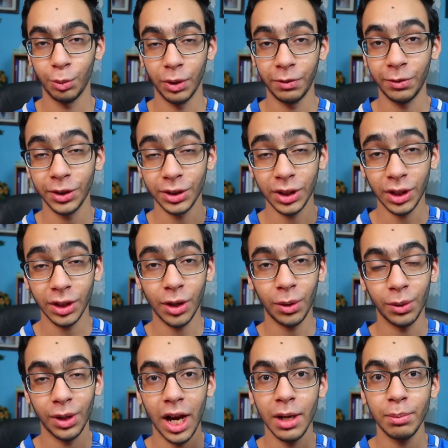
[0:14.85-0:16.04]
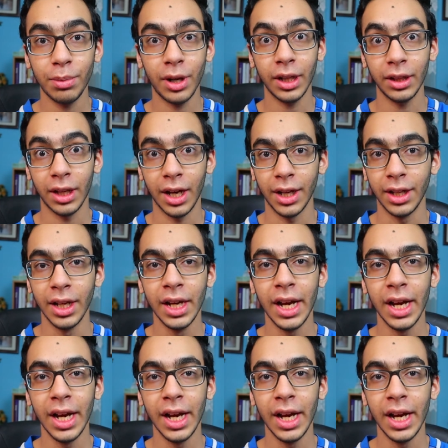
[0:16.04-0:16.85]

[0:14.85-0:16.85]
We're first going to go line by line